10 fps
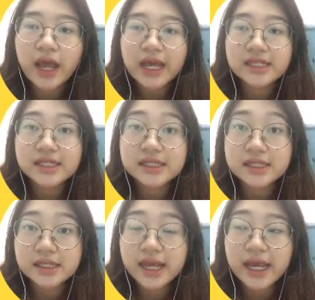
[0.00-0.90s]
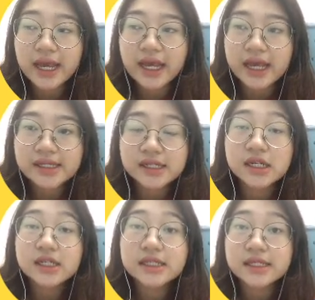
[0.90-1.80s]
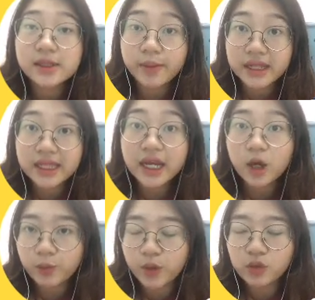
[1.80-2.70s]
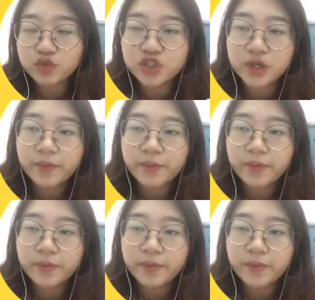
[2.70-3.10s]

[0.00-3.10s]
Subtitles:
as a systematic approach.